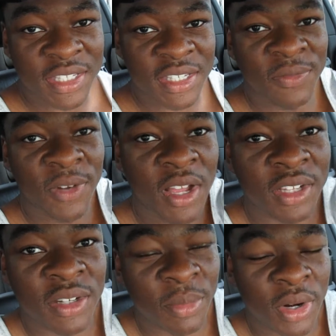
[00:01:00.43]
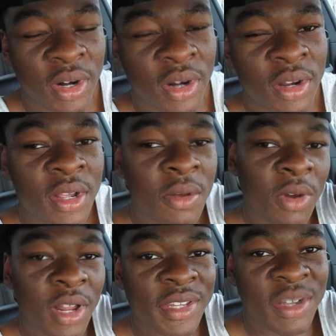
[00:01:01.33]
This is vlog number,
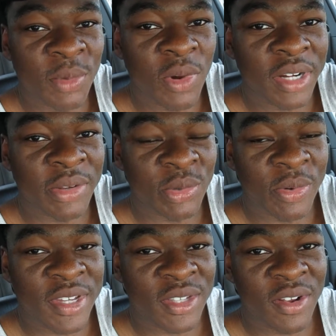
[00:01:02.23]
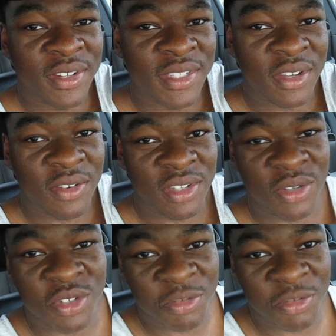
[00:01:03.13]
we'll call this number 1 because we're restarting the series, the